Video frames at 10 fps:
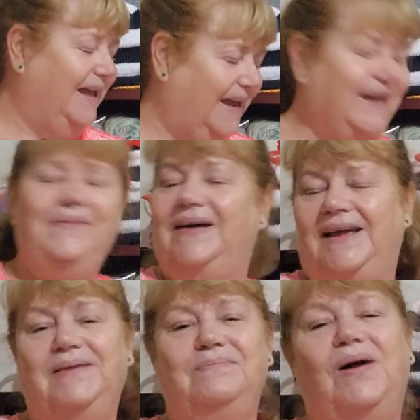
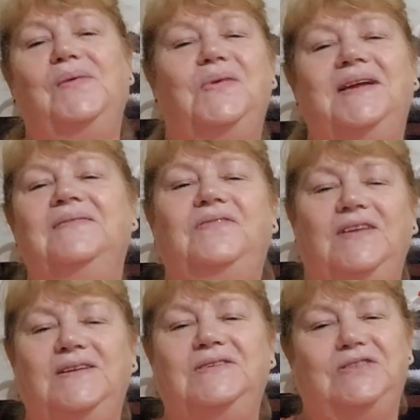Anyway, my one
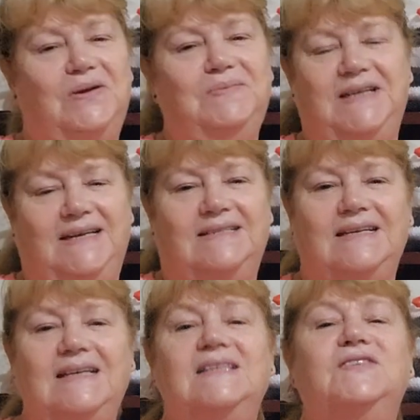finished object
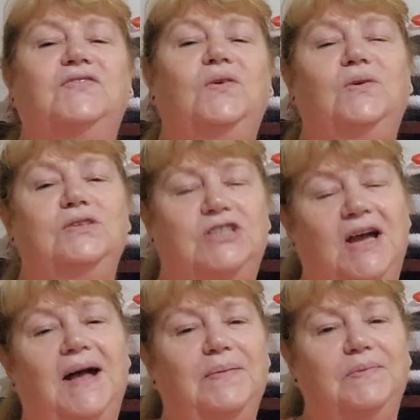is for
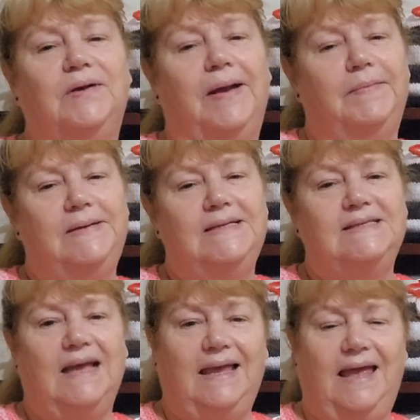Charmed
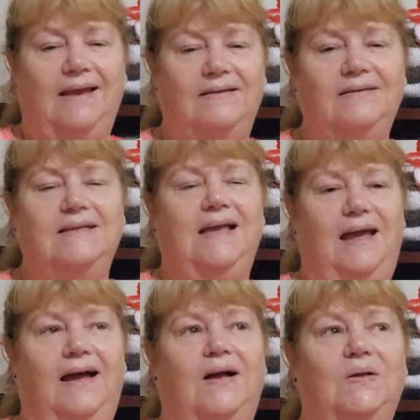Grammy's Calendar
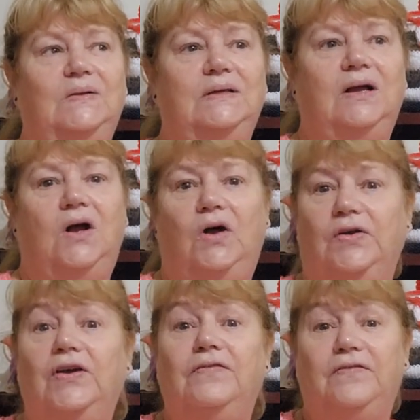Cal
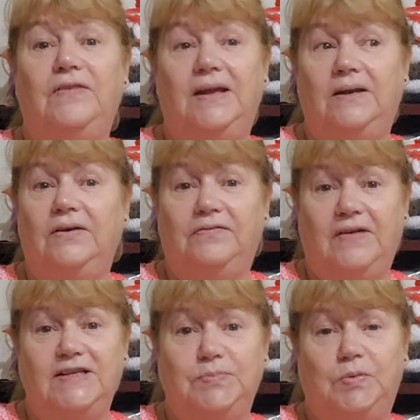in her
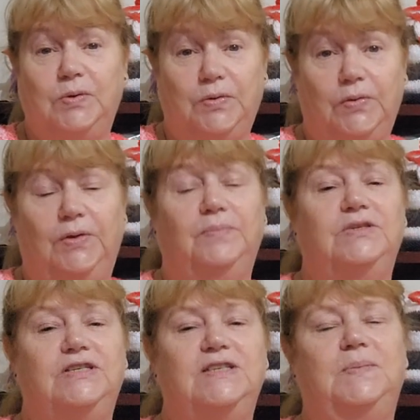Facebook group.
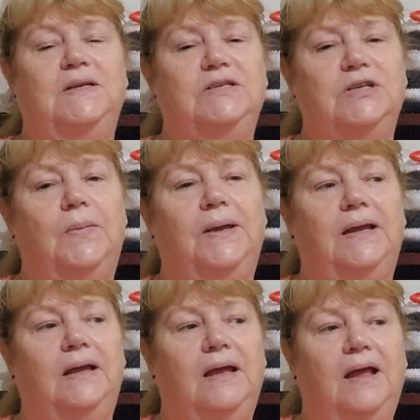She's been
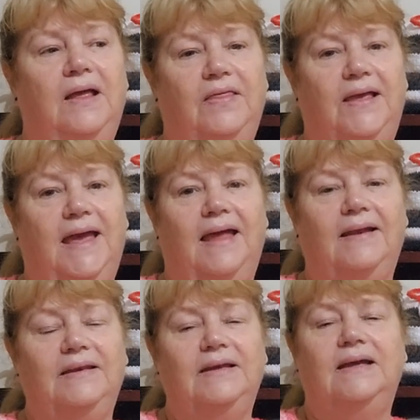showing the
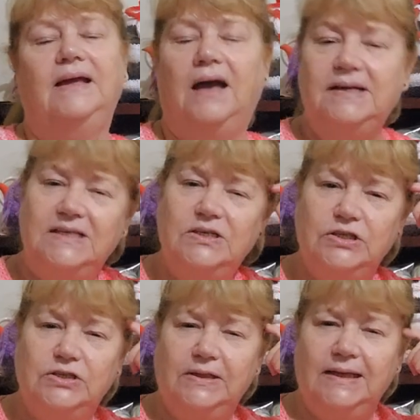calendar. I didn't
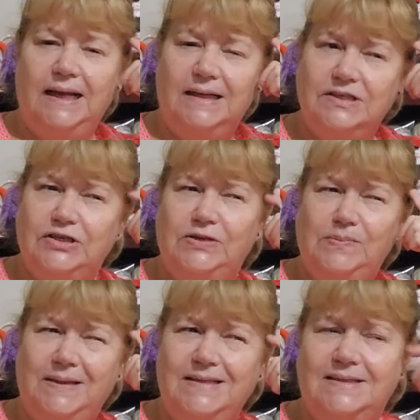do the last 2
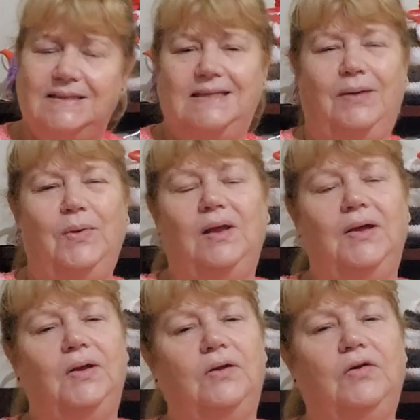months. They were
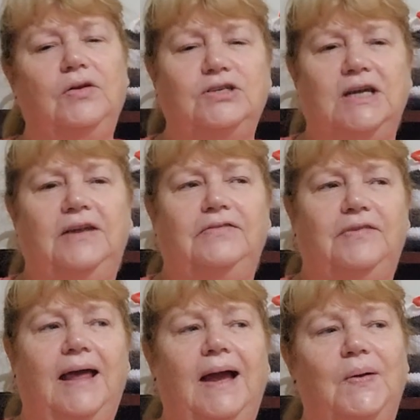like crocheted
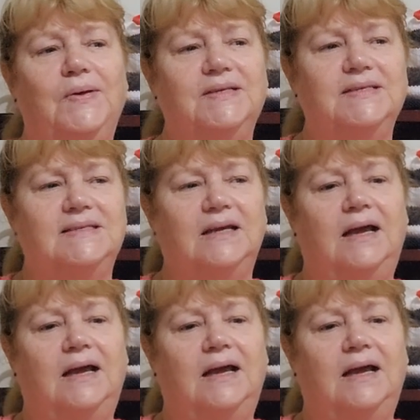flowers.